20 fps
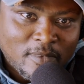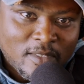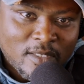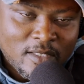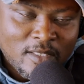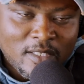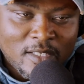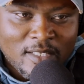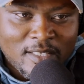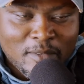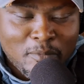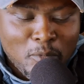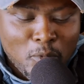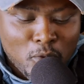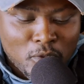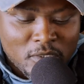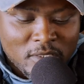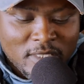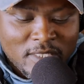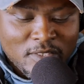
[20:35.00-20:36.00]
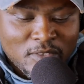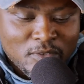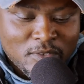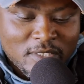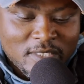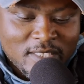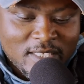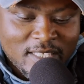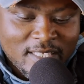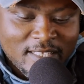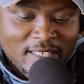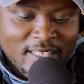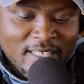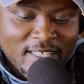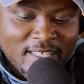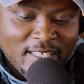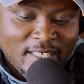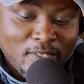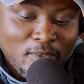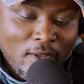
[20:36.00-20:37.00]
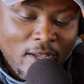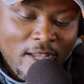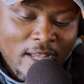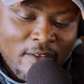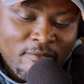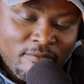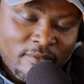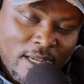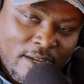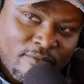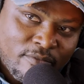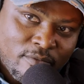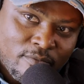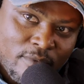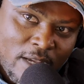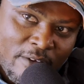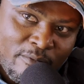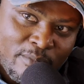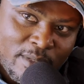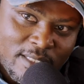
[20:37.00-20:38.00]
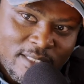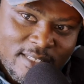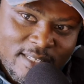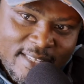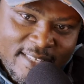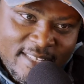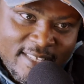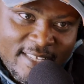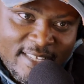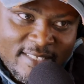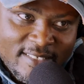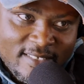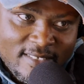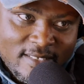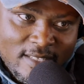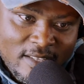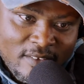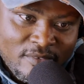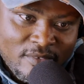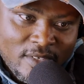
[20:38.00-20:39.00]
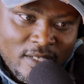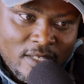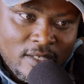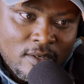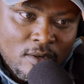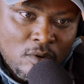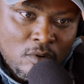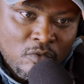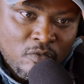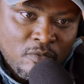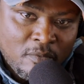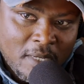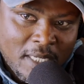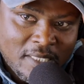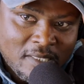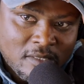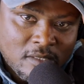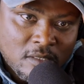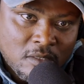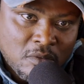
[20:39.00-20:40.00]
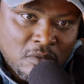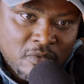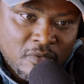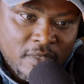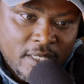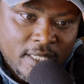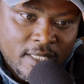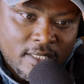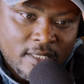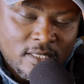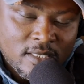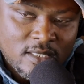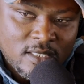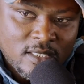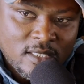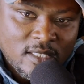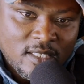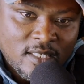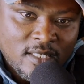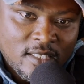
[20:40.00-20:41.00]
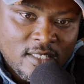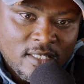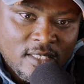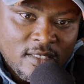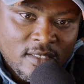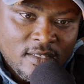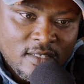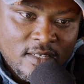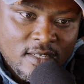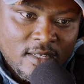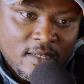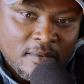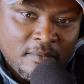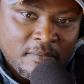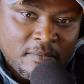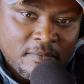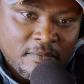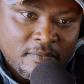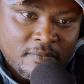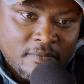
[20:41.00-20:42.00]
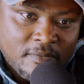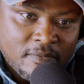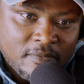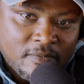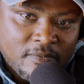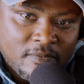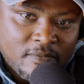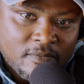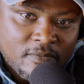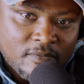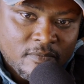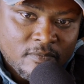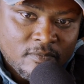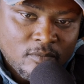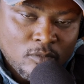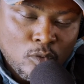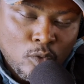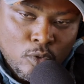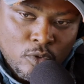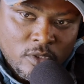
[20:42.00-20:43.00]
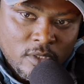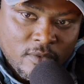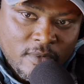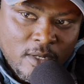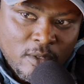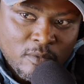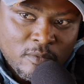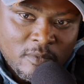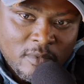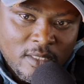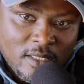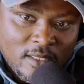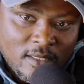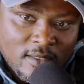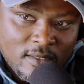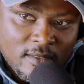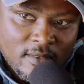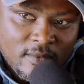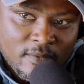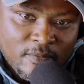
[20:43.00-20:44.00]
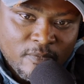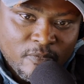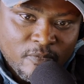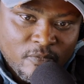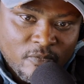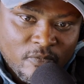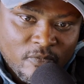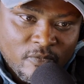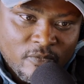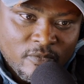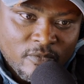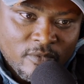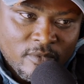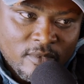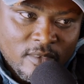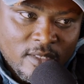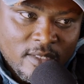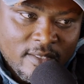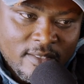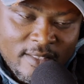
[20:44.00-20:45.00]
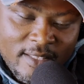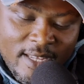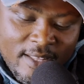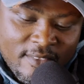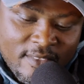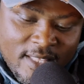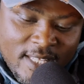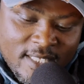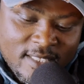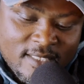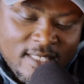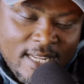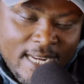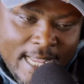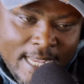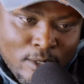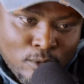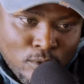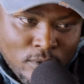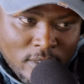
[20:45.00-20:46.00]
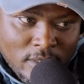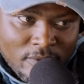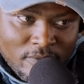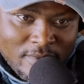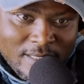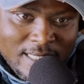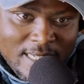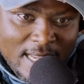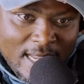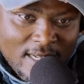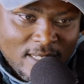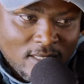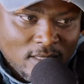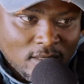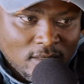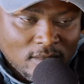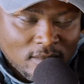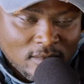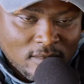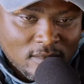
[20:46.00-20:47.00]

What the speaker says: The most interesting thing, I've been taking a survey of myself and um, those around me. There are things that I could have done